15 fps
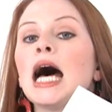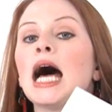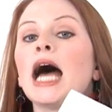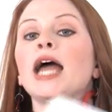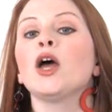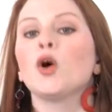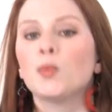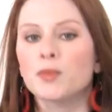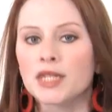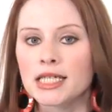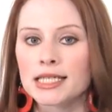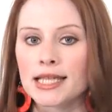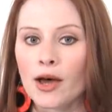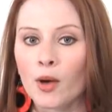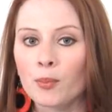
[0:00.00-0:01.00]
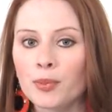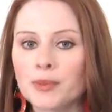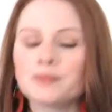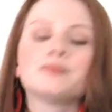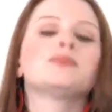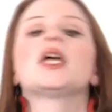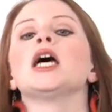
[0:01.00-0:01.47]
I hope these help.
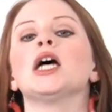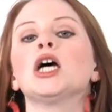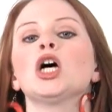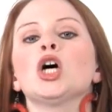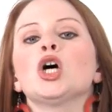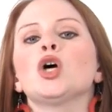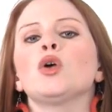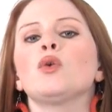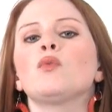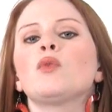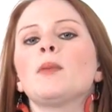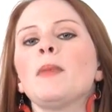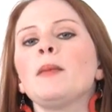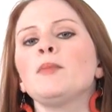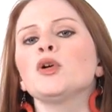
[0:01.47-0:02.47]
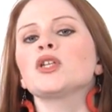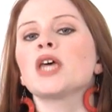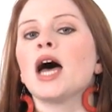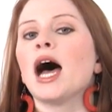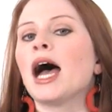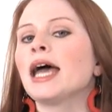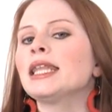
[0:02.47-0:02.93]
Remember to
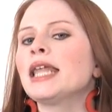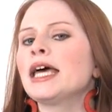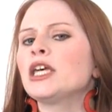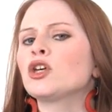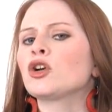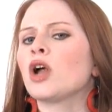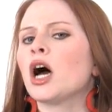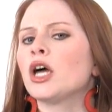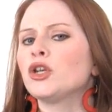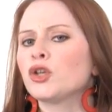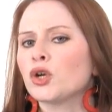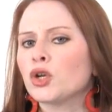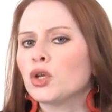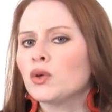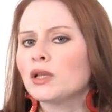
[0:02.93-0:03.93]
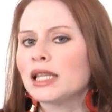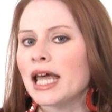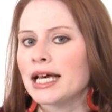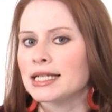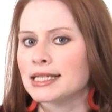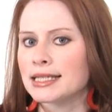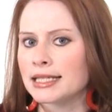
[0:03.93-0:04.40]
highlight your
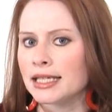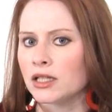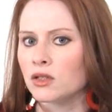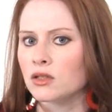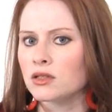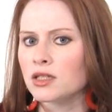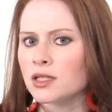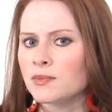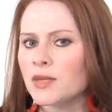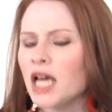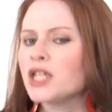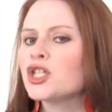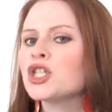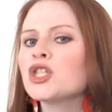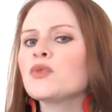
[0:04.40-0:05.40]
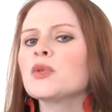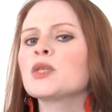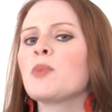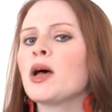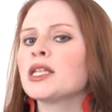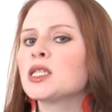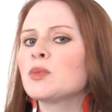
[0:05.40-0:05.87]
underutilized skills, not just the
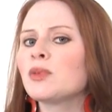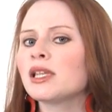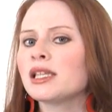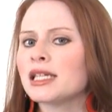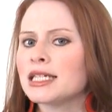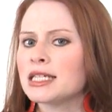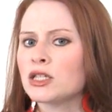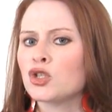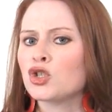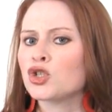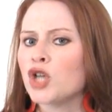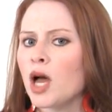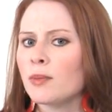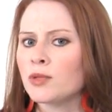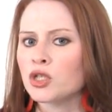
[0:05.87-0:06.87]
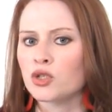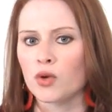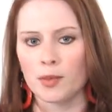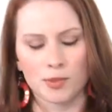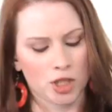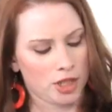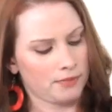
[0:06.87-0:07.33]
responsibilities in your job
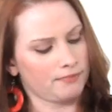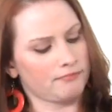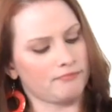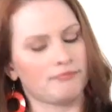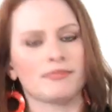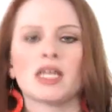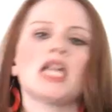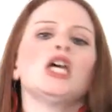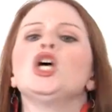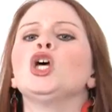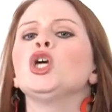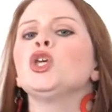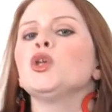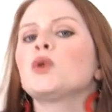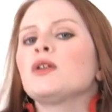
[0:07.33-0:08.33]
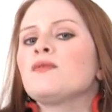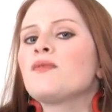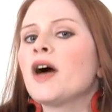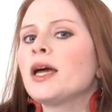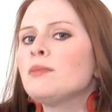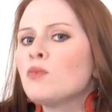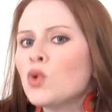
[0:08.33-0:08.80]
description. You can
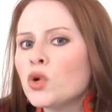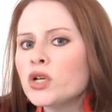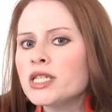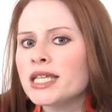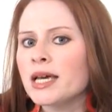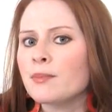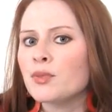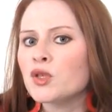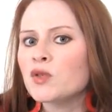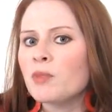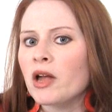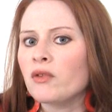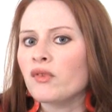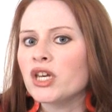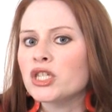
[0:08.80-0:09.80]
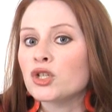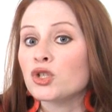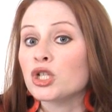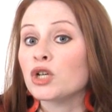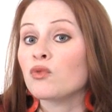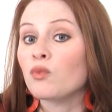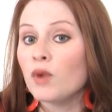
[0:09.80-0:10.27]
find more samples by
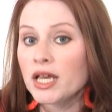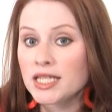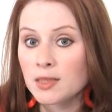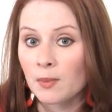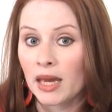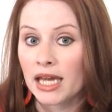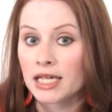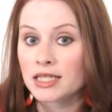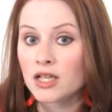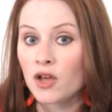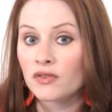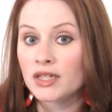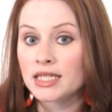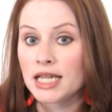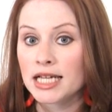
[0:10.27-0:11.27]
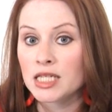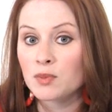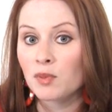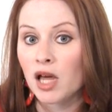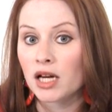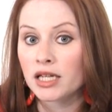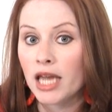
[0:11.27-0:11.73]
researching resumes on the DICE
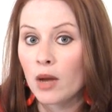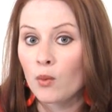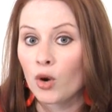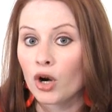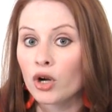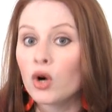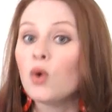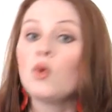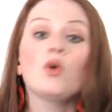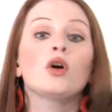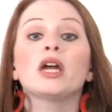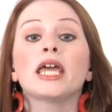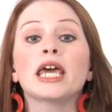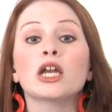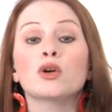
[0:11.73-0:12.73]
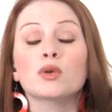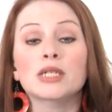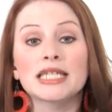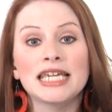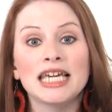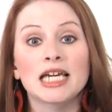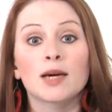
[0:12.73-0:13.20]
blog network or get a
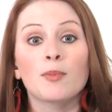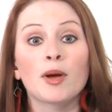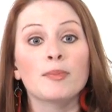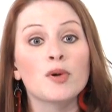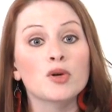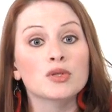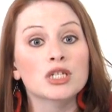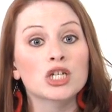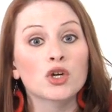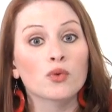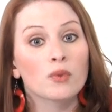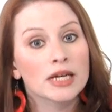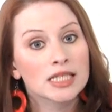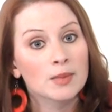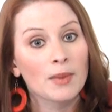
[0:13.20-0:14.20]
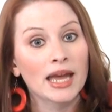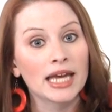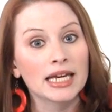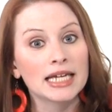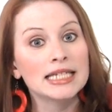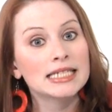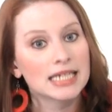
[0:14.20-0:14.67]
critique by posting your
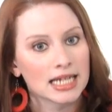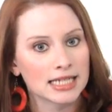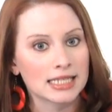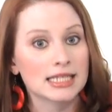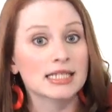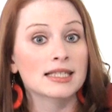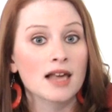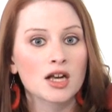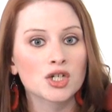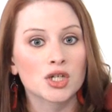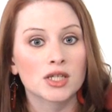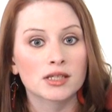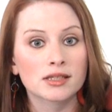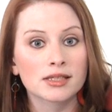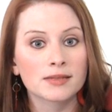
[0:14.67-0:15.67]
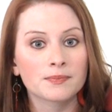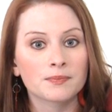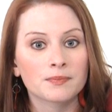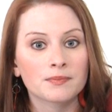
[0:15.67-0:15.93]
resume in DICE discussions.